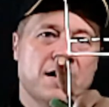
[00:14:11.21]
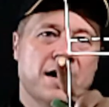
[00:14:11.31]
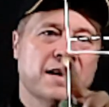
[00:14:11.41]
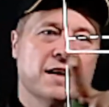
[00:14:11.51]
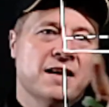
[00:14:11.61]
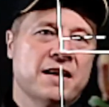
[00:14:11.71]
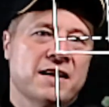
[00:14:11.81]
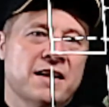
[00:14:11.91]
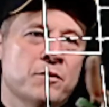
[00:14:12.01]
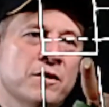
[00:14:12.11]
I can kind
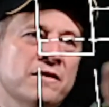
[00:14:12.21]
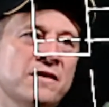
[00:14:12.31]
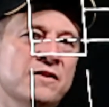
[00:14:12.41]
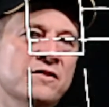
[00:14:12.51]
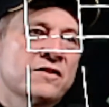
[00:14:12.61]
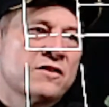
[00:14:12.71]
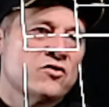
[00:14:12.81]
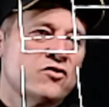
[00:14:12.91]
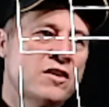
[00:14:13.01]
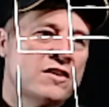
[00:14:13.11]
of get rid of these
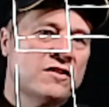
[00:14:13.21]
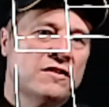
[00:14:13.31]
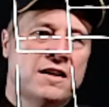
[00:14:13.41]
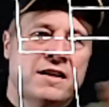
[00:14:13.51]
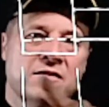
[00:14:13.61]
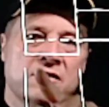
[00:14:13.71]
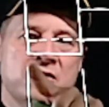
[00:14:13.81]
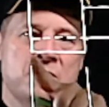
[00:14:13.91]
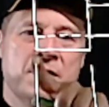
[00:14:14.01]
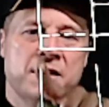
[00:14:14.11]
construction lines a
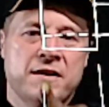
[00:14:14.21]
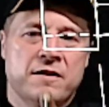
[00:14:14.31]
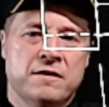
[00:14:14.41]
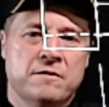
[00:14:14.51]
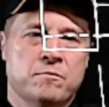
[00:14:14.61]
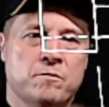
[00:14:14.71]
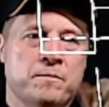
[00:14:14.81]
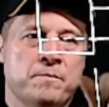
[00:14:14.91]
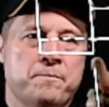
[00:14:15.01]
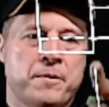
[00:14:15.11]
little bit here.
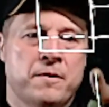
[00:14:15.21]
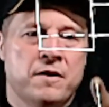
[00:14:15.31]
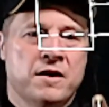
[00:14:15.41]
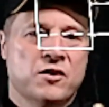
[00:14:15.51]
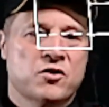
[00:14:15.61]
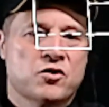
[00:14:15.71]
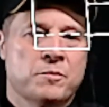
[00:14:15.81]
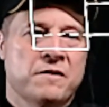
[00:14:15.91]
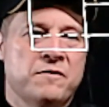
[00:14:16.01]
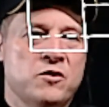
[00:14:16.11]
So
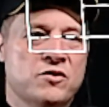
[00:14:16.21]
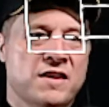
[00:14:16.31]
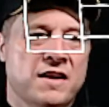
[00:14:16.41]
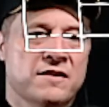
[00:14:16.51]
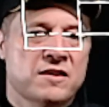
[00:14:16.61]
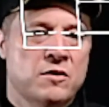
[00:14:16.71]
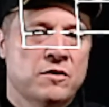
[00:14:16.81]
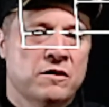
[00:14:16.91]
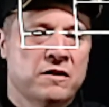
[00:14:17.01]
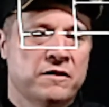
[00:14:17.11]
my view stands
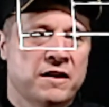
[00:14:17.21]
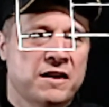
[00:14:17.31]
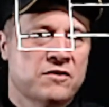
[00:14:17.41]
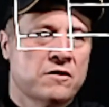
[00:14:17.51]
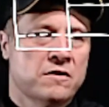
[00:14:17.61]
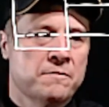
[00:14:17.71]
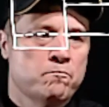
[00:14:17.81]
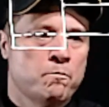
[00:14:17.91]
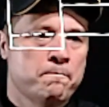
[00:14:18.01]
out a little nicer.